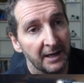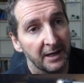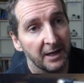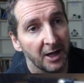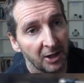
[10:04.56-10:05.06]

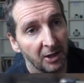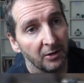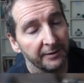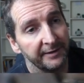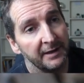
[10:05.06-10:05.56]
a
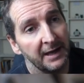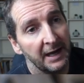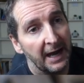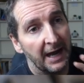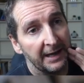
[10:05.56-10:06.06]
cloth
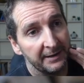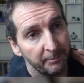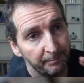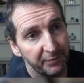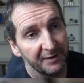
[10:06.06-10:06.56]
and
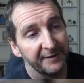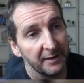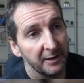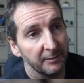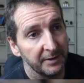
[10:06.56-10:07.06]
buff it
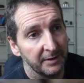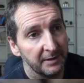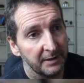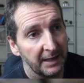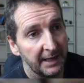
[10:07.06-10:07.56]
up,
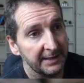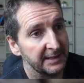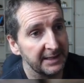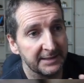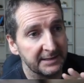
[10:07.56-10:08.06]
and
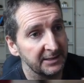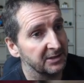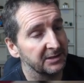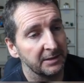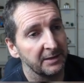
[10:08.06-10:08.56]

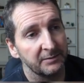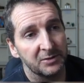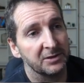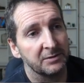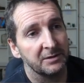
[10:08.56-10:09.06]

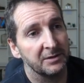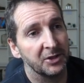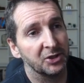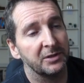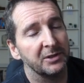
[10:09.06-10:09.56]

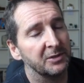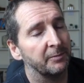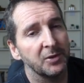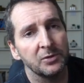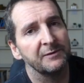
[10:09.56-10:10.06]
it's a
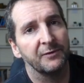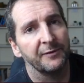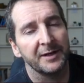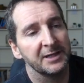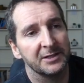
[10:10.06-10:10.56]
beautiful
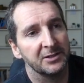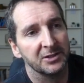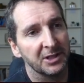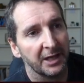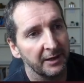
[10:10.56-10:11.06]
finish. It's
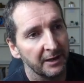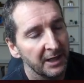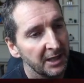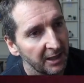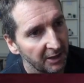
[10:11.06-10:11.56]
just like a
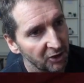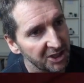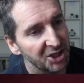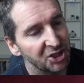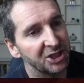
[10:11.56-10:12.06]

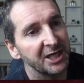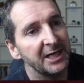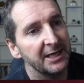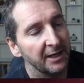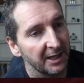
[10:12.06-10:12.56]

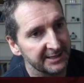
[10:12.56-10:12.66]
sheen, like a